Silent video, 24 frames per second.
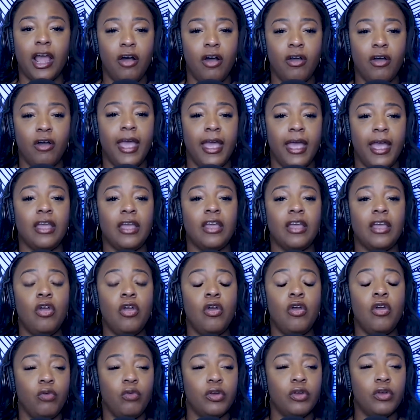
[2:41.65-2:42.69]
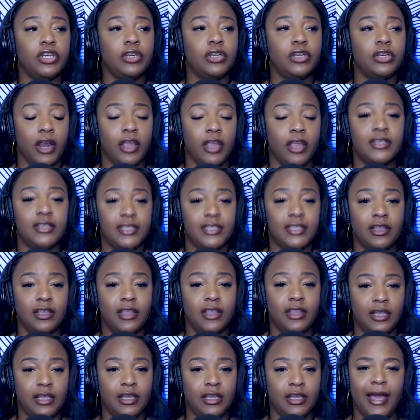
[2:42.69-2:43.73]
okay, are you still
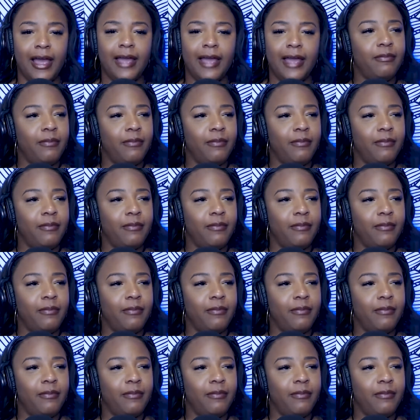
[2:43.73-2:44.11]
in the lot?